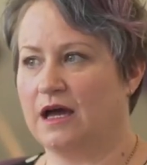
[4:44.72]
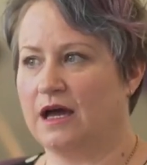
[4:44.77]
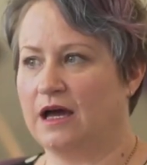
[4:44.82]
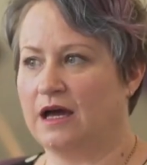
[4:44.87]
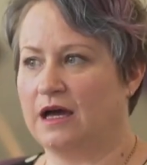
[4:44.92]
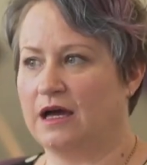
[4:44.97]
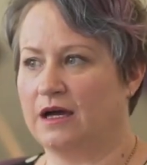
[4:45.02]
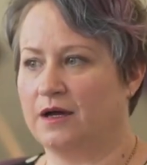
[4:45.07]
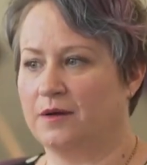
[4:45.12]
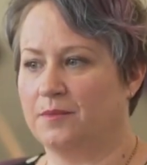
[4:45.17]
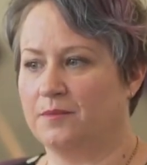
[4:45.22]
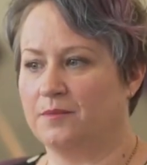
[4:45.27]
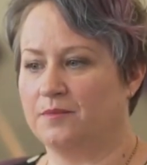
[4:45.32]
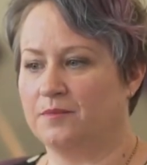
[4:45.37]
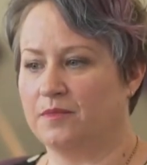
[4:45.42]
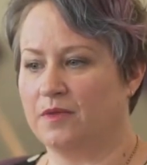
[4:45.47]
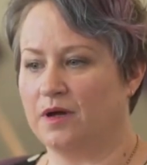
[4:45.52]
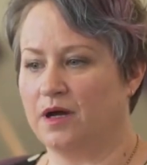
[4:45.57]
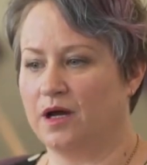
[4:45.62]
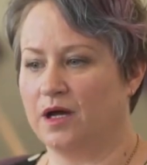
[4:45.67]

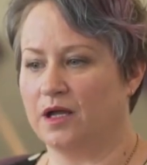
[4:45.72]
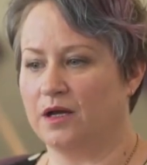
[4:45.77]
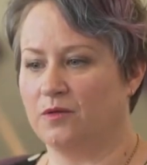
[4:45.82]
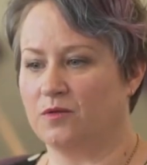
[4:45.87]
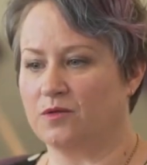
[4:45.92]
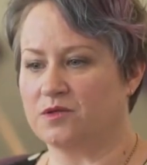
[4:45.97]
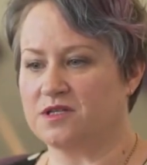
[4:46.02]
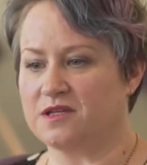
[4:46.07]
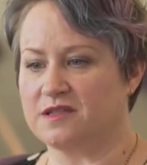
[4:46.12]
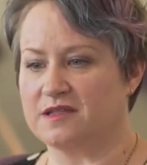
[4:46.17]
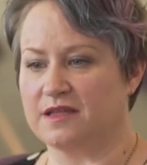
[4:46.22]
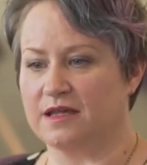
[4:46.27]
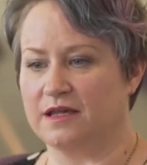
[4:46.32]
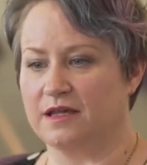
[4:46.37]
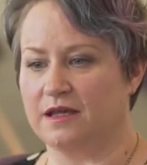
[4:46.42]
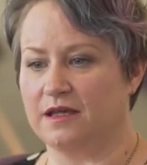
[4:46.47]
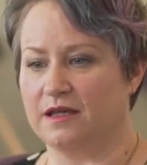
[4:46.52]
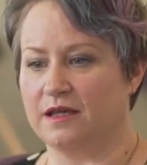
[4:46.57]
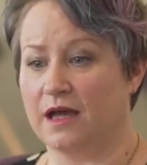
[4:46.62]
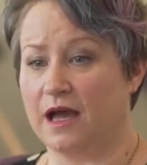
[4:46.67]
I look to
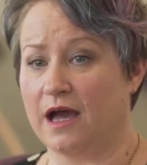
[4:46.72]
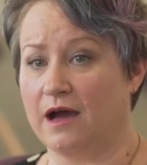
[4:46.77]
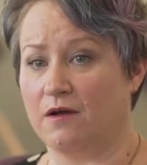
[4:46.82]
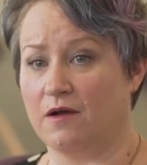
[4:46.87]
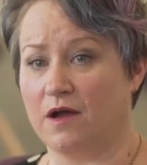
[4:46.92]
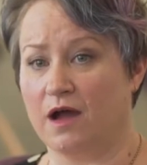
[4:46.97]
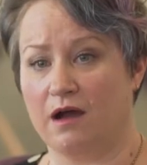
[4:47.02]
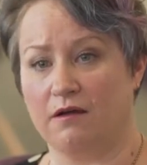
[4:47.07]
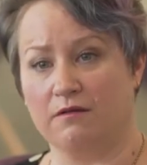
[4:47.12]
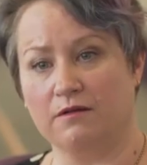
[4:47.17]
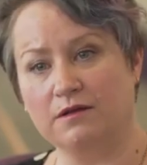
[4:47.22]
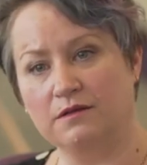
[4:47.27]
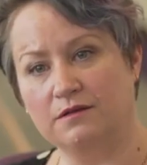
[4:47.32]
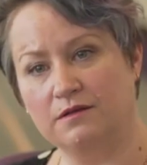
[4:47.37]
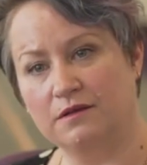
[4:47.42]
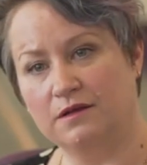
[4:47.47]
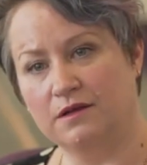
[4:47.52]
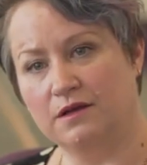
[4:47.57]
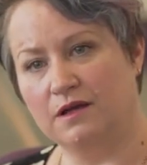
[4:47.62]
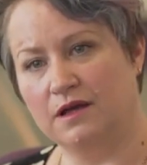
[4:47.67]
see how current
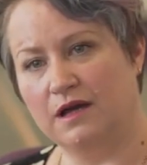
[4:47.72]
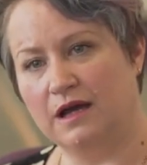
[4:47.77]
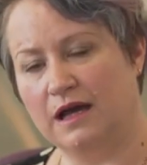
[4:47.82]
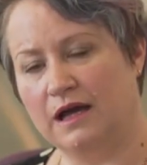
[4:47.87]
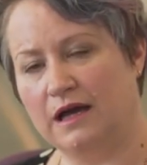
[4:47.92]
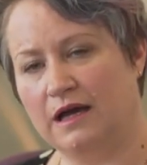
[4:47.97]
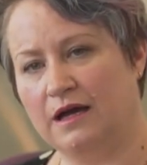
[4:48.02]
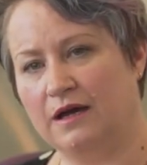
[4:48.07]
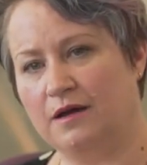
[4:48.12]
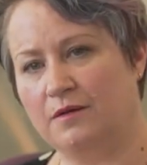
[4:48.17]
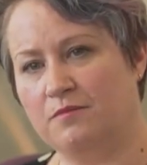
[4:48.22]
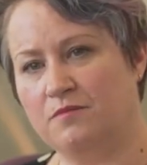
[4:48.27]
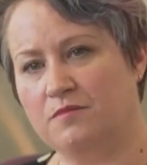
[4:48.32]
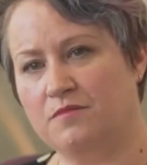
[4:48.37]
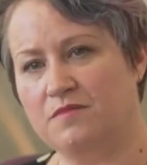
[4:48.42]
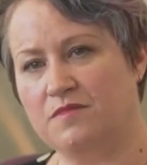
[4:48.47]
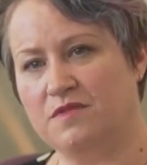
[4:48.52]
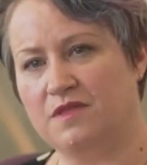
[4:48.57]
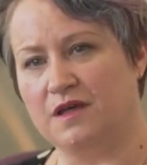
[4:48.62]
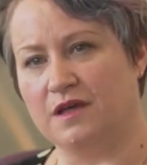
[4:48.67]

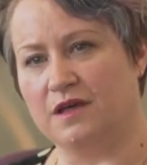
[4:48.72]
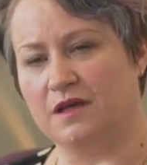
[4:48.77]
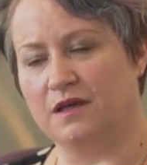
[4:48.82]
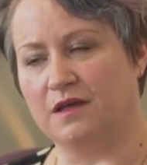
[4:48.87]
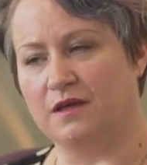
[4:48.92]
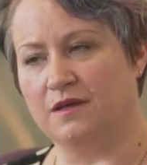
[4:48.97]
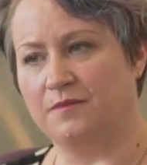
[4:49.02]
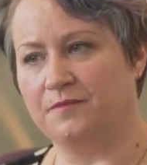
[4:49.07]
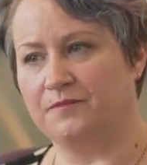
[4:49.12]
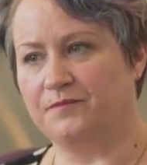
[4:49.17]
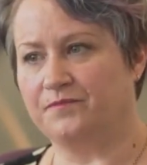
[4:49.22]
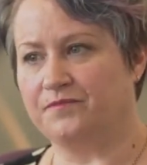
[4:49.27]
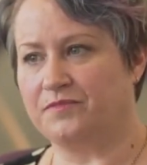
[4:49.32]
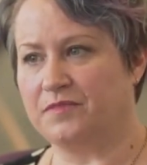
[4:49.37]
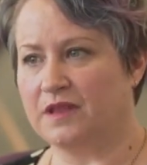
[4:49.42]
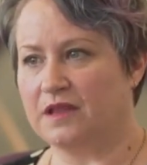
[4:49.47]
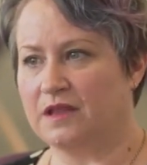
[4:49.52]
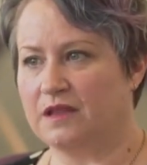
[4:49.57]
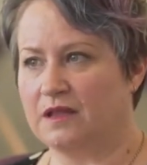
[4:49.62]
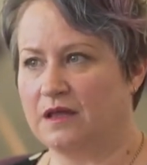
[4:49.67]
the
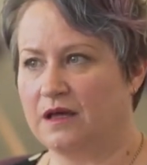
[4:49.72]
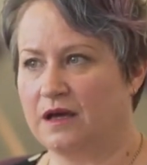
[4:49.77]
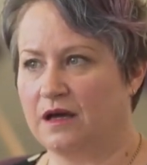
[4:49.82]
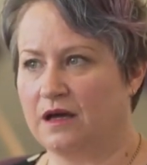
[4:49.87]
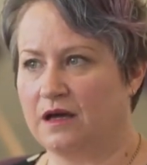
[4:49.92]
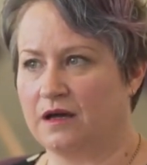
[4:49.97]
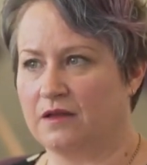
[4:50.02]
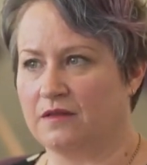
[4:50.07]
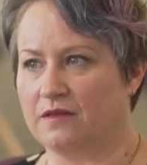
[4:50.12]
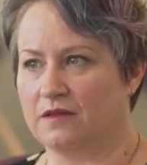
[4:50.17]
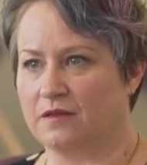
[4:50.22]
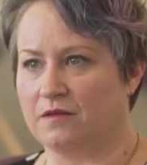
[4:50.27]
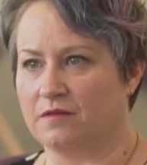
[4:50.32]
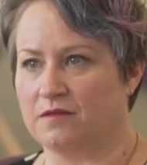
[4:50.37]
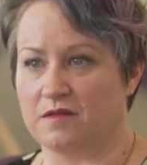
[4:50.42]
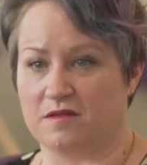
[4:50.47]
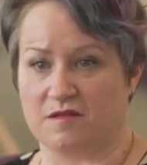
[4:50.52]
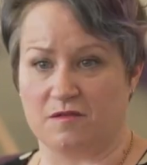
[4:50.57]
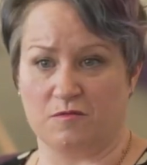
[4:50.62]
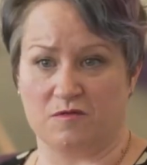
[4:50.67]

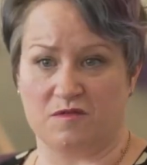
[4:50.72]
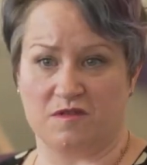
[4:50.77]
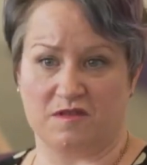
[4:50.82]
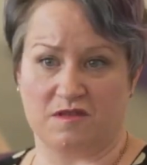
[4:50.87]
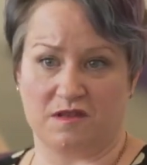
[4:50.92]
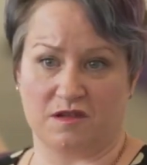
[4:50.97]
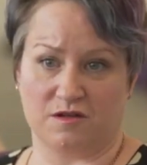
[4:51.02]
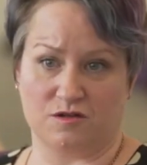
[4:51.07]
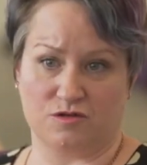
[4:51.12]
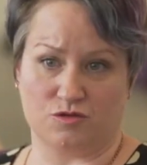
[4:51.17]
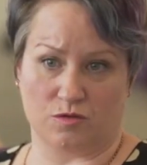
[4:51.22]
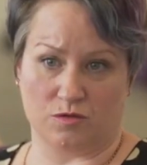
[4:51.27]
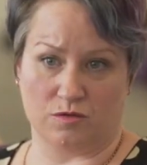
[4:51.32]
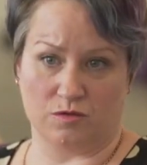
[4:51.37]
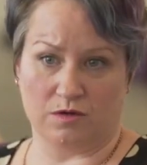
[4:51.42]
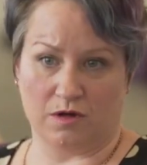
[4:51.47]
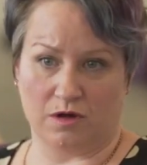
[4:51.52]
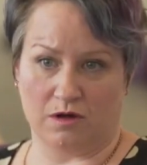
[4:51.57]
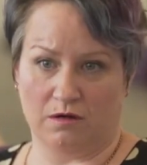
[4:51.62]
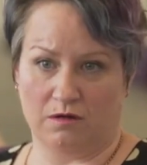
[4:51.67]
sources that are
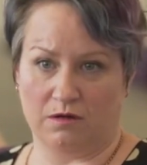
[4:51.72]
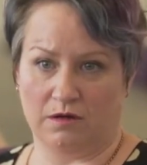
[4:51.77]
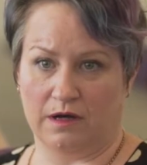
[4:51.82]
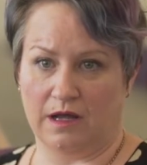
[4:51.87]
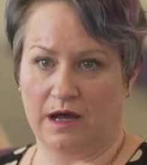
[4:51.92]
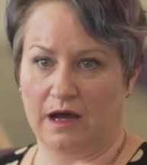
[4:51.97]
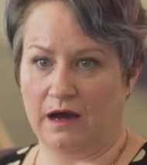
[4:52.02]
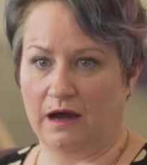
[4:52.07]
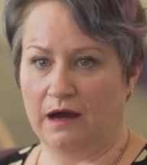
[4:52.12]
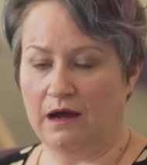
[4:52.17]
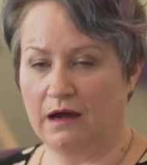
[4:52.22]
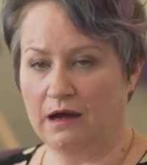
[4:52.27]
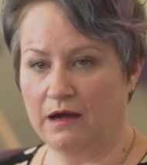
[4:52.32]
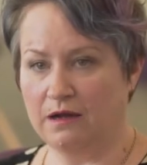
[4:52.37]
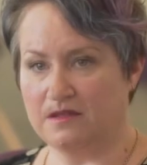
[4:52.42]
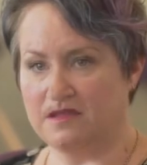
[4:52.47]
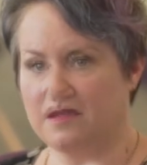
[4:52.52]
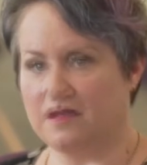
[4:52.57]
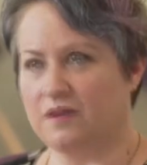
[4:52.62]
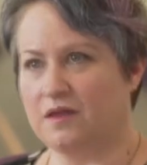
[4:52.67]
drawn on
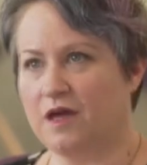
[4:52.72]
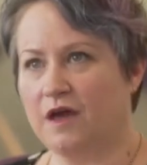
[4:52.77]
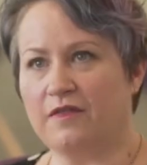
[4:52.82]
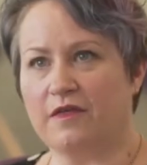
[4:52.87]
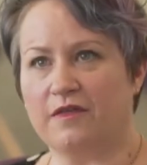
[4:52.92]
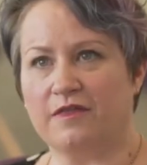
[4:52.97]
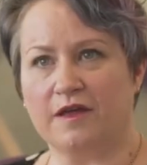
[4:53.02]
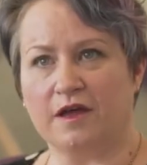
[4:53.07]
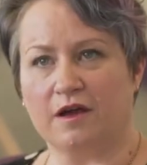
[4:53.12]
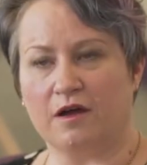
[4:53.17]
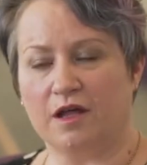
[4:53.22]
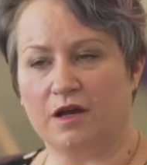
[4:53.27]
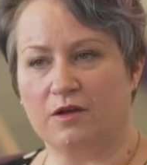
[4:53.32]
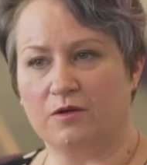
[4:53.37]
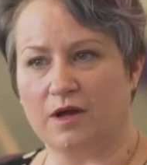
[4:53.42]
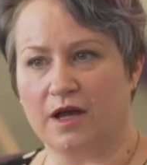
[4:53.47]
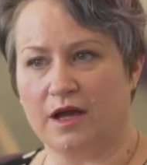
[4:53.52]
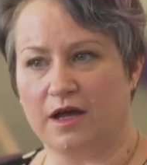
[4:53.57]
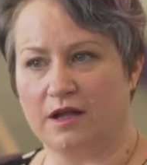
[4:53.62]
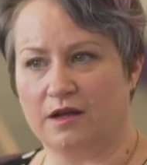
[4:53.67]
are. The other thing I
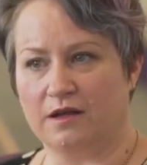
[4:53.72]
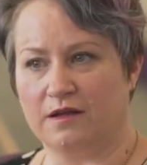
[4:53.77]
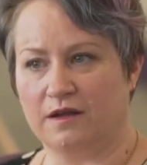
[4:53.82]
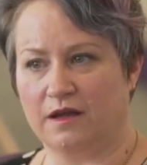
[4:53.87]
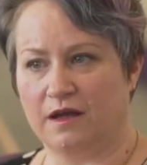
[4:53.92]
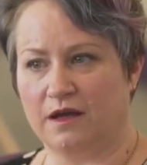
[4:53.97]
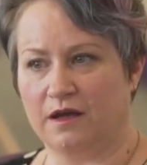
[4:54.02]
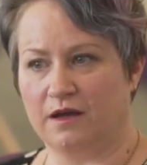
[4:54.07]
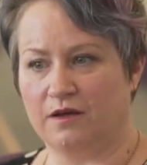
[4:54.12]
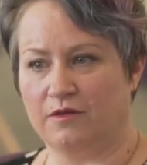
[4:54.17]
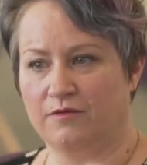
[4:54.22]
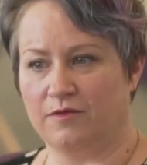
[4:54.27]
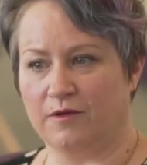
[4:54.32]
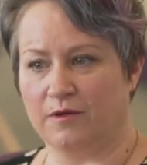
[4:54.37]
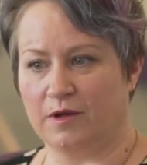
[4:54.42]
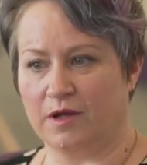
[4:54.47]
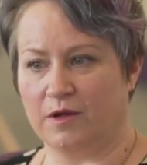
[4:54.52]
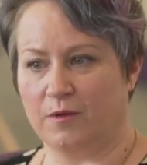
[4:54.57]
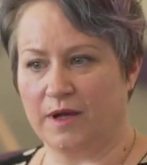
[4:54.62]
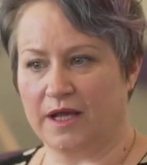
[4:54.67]
look at
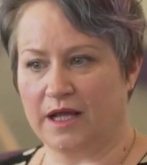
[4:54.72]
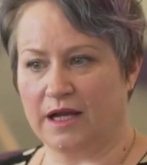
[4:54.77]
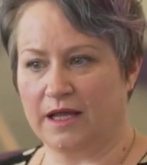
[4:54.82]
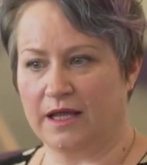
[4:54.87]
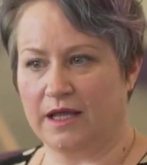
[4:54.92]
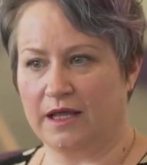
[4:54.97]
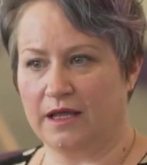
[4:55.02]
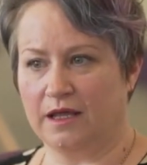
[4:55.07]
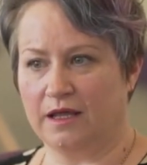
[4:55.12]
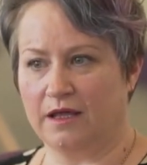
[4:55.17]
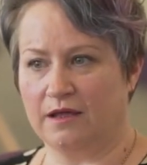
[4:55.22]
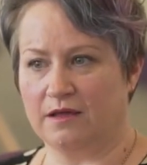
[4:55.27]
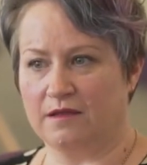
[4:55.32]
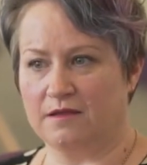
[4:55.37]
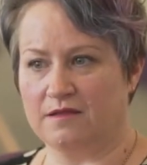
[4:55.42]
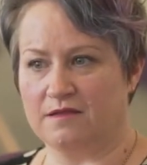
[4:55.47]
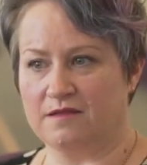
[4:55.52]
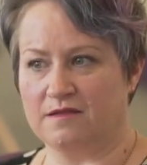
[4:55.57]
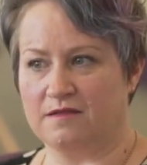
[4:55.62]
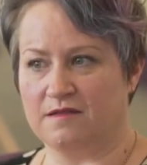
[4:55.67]
very quickly
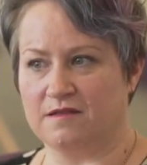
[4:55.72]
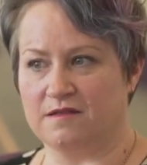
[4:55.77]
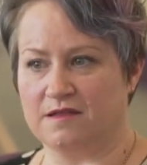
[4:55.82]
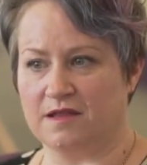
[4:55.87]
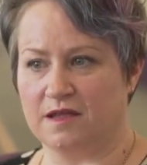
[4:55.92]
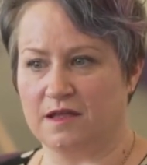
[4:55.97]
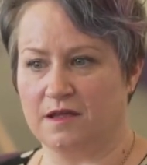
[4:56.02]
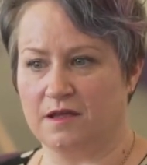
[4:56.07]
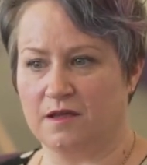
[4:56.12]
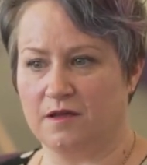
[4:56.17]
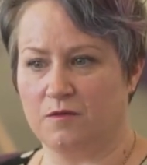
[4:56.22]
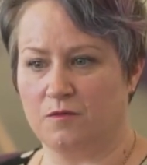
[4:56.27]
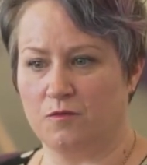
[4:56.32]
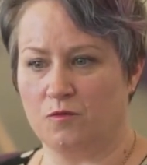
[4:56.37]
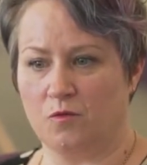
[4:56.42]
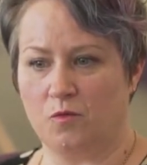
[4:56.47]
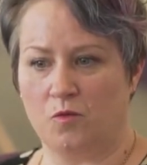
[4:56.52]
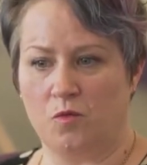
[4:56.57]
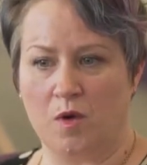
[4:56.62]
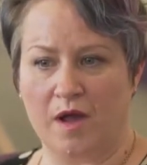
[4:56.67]
is to see
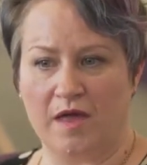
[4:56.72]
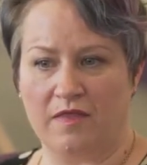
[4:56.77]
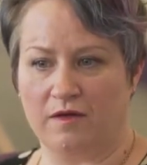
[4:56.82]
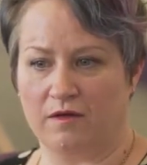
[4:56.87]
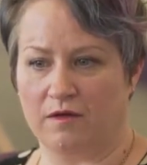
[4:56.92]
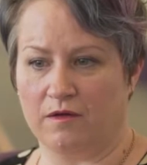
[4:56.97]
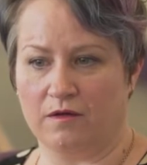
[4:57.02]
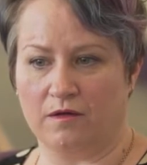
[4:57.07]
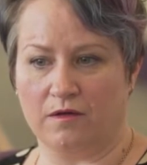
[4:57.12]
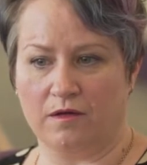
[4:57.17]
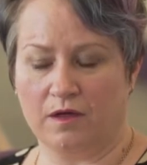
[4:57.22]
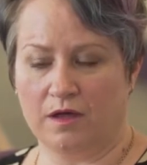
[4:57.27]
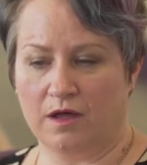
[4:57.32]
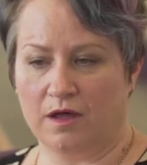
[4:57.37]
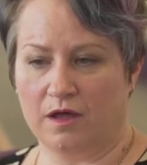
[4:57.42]
whether